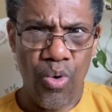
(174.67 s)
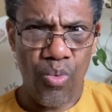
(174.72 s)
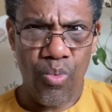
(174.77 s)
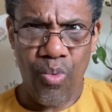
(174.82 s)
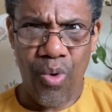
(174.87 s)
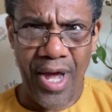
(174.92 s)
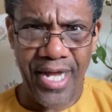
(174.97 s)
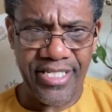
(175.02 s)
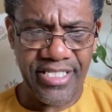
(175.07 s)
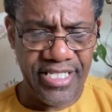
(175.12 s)

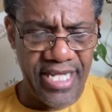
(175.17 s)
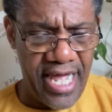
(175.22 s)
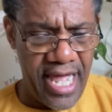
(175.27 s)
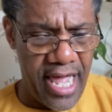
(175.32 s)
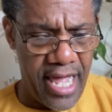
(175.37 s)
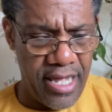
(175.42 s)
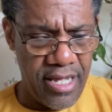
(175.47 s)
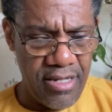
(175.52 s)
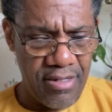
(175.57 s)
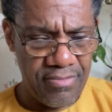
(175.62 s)
one
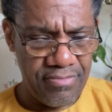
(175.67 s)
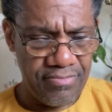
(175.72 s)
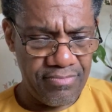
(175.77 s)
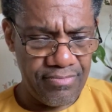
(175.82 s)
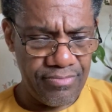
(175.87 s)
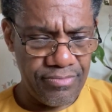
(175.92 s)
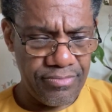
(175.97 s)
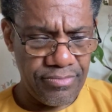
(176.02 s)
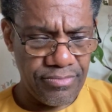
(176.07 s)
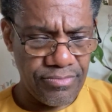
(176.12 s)
day,
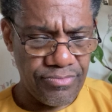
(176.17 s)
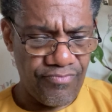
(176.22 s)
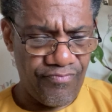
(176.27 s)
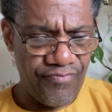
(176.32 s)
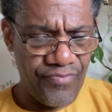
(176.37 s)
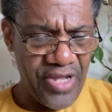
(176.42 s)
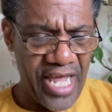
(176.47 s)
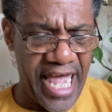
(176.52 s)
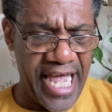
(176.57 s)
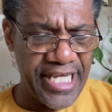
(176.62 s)

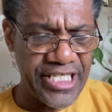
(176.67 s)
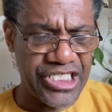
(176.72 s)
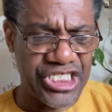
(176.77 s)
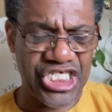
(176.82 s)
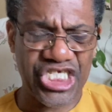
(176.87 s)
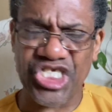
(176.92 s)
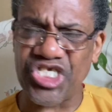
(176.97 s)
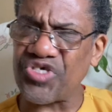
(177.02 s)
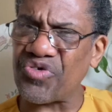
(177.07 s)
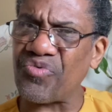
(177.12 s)
a
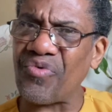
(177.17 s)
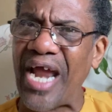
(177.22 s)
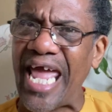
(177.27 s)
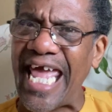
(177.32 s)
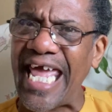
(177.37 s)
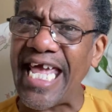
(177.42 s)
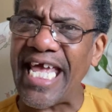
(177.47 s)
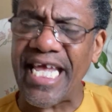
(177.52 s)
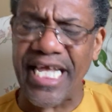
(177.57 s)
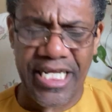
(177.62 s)

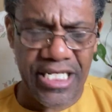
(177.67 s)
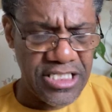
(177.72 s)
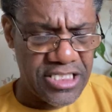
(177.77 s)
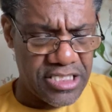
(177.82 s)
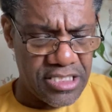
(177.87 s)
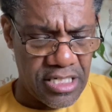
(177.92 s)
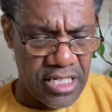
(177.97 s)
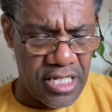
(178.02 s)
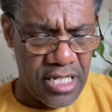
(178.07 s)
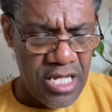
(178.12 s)

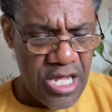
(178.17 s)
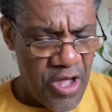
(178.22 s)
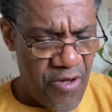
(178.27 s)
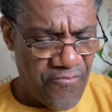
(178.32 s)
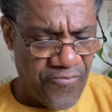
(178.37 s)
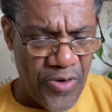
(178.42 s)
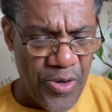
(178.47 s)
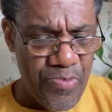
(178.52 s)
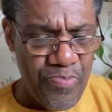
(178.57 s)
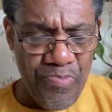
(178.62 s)
strangely
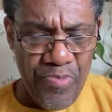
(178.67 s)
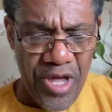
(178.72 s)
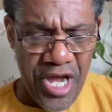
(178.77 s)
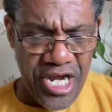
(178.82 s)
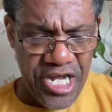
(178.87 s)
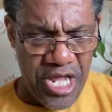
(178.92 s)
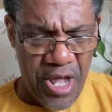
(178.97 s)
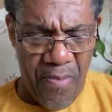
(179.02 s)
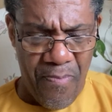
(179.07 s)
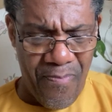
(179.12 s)

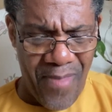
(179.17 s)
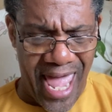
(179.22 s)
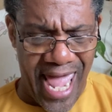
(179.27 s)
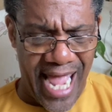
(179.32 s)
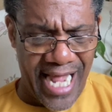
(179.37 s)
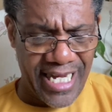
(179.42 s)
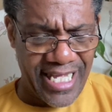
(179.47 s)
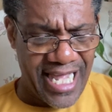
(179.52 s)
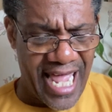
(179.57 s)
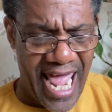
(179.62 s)
familiar
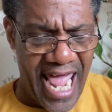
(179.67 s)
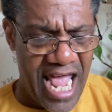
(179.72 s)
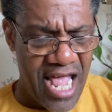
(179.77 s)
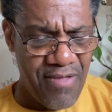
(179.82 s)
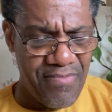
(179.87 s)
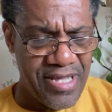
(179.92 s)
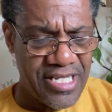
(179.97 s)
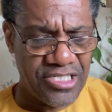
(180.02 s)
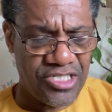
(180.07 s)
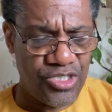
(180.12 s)
man
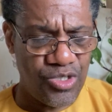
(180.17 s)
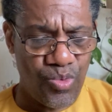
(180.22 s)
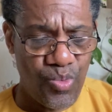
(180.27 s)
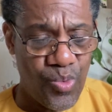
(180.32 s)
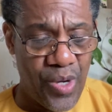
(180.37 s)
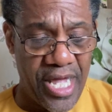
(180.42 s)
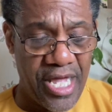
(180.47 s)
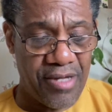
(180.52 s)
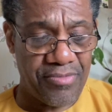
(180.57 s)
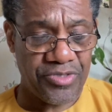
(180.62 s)
came into
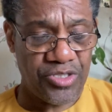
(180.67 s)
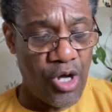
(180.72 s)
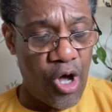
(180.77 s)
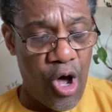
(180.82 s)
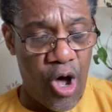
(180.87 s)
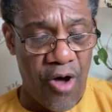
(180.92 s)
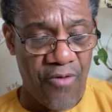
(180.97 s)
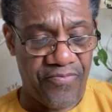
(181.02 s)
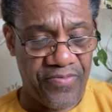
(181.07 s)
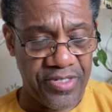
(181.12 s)
William's
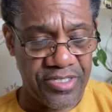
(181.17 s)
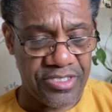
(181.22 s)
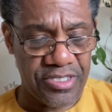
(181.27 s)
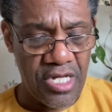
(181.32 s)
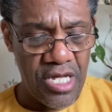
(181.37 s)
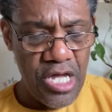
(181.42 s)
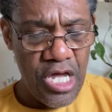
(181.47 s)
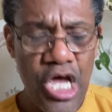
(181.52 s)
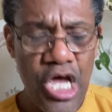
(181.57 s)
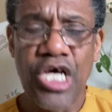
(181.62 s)
office,
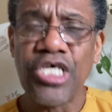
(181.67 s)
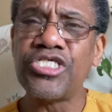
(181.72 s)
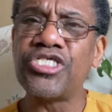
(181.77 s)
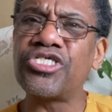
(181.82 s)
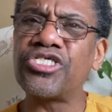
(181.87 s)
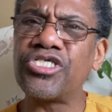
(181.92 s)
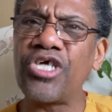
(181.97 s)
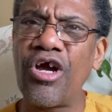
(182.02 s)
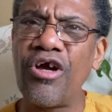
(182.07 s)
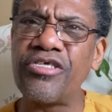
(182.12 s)

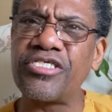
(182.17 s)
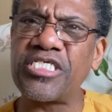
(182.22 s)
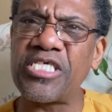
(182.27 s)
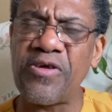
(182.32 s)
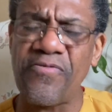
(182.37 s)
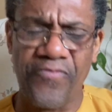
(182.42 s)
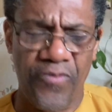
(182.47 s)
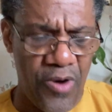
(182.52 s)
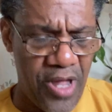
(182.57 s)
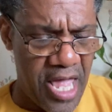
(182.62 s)

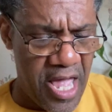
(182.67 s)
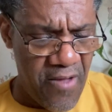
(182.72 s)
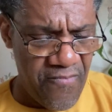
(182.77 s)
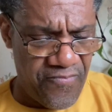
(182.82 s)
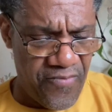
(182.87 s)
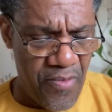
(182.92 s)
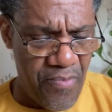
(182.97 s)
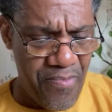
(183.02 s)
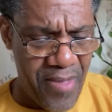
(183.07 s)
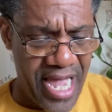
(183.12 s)
searching for
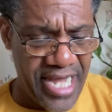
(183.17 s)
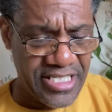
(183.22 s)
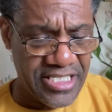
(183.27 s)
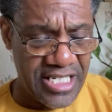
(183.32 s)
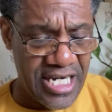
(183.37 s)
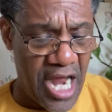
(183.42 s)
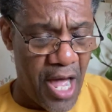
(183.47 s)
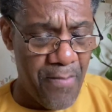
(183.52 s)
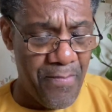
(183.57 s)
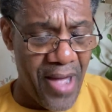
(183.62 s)

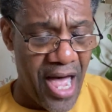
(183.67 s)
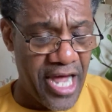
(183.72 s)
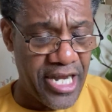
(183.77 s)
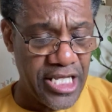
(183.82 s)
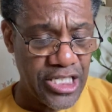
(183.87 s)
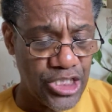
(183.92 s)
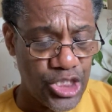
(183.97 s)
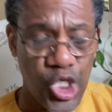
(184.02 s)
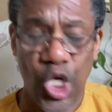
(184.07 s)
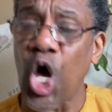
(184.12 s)
information about
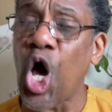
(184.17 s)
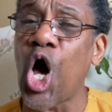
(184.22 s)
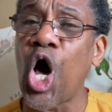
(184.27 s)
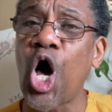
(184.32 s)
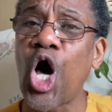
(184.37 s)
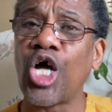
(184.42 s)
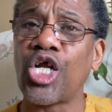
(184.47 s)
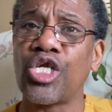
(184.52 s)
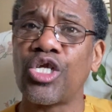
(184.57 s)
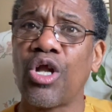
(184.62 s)
his
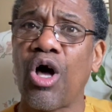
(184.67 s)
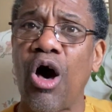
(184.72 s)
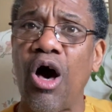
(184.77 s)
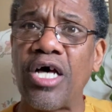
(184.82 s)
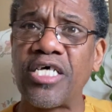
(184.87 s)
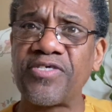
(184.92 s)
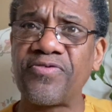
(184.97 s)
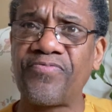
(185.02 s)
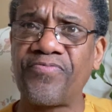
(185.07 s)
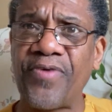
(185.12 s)

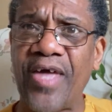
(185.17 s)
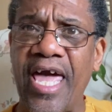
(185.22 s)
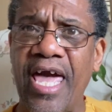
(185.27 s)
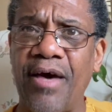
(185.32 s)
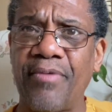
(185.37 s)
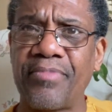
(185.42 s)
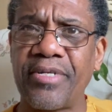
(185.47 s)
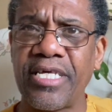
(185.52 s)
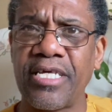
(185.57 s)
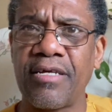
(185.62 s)
long-lost
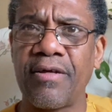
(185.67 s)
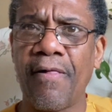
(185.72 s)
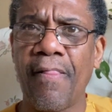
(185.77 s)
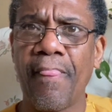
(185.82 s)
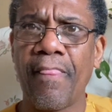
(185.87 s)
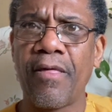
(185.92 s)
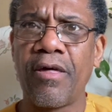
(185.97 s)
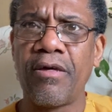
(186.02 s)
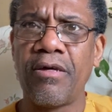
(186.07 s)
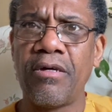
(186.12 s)
family.
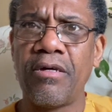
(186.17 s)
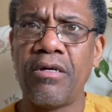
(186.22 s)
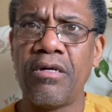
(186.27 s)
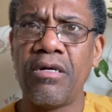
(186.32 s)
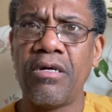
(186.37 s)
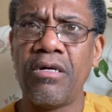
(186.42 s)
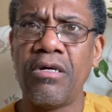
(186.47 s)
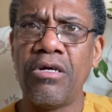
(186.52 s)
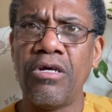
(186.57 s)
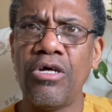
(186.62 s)

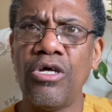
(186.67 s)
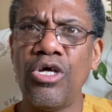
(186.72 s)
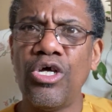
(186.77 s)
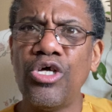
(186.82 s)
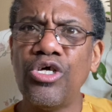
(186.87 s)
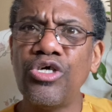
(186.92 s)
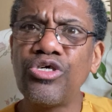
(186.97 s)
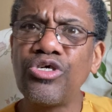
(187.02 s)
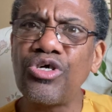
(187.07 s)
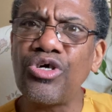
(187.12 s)

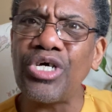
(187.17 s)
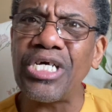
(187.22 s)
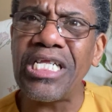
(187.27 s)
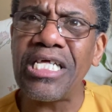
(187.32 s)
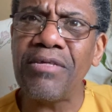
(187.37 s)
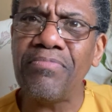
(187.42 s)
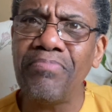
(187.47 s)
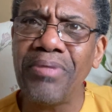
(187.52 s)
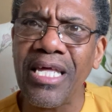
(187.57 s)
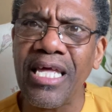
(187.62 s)
Could
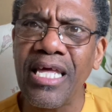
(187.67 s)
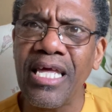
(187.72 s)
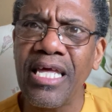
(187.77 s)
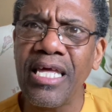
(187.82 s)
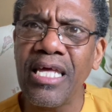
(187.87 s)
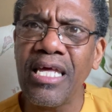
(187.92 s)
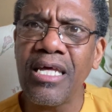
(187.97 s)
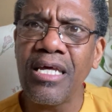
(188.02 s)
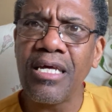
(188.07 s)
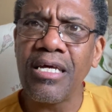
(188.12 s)
it
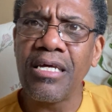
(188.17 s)
be?